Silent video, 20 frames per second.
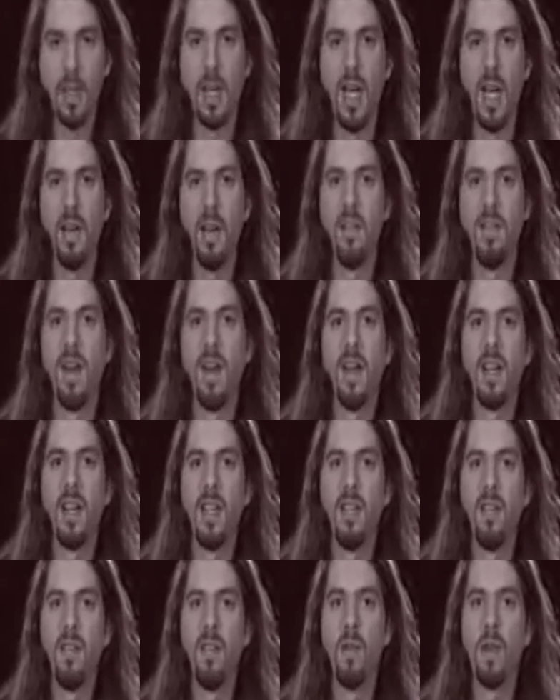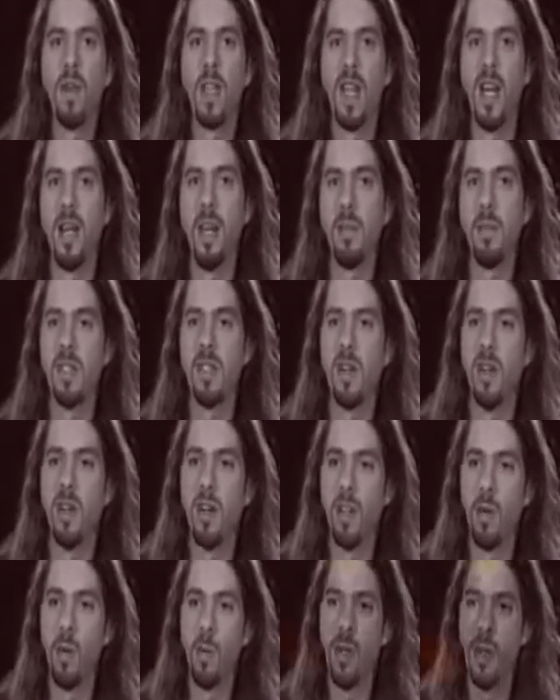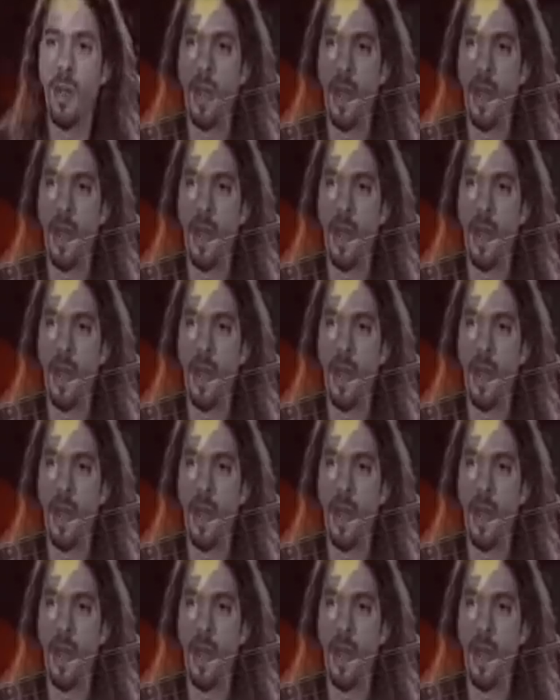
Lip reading: And finally 4 times starting with